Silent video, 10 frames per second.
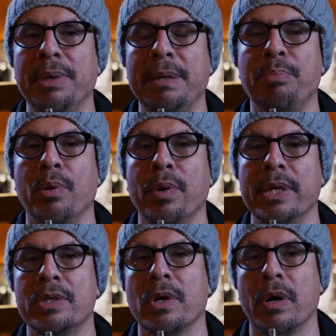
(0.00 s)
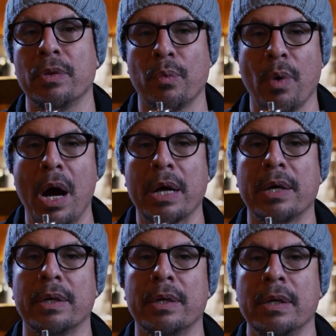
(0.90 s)
B points on the
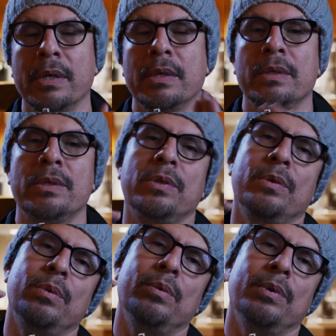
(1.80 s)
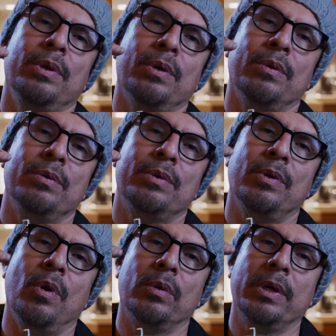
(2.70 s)
rocker to
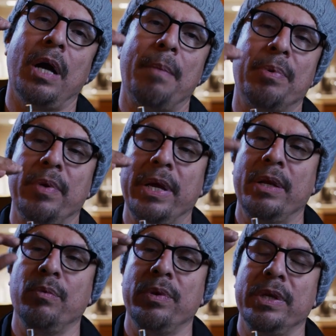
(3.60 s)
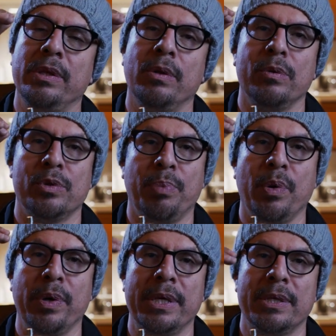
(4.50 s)
only operate within those
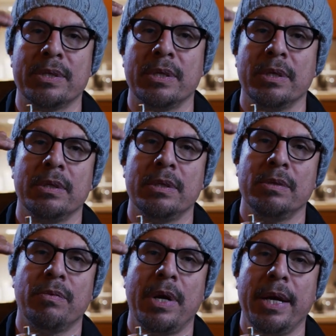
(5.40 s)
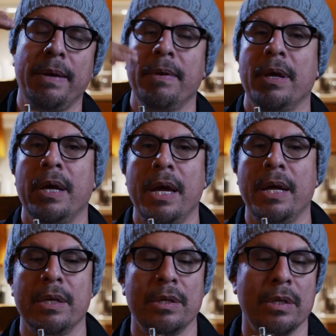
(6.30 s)
points, right?
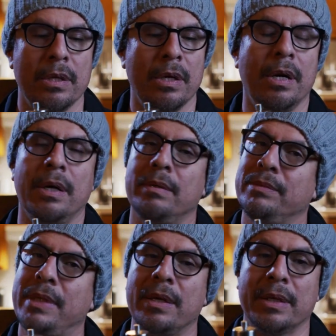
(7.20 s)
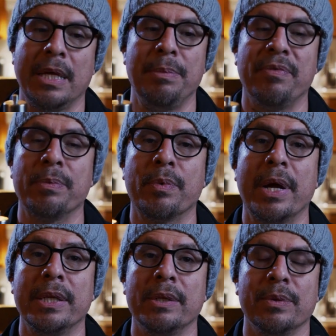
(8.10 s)
And that'll keep you from
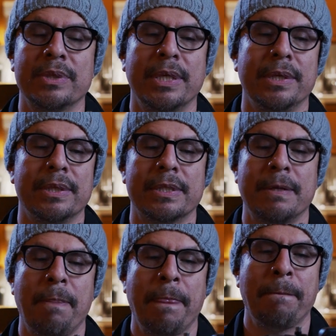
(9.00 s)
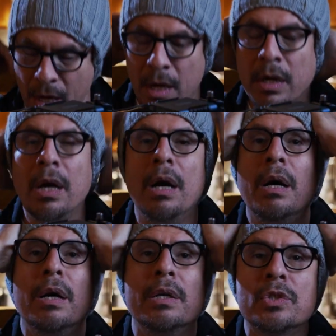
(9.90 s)
grinding those gears.
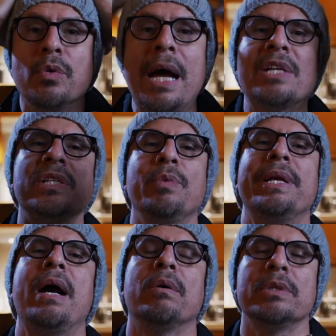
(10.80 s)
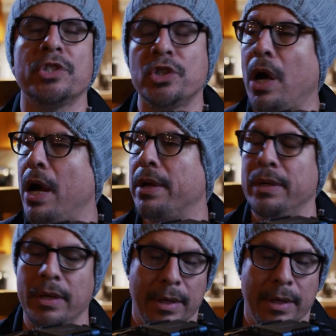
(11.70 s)
So I actually went out and shot